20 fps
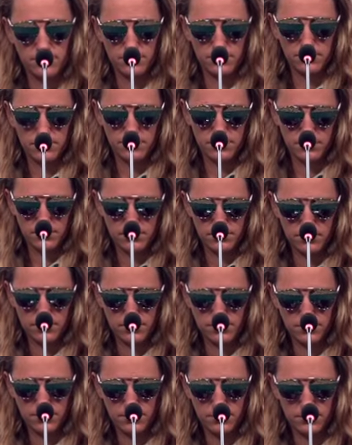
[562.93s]

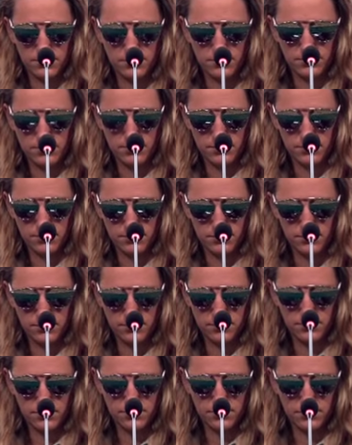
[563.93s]

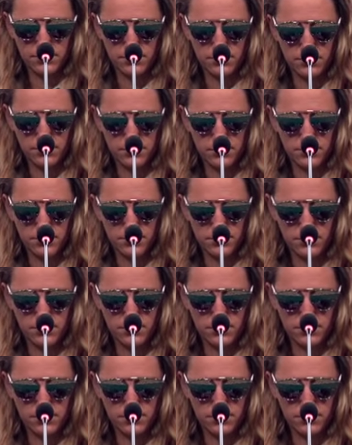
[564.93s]
No one is speaking in this clip.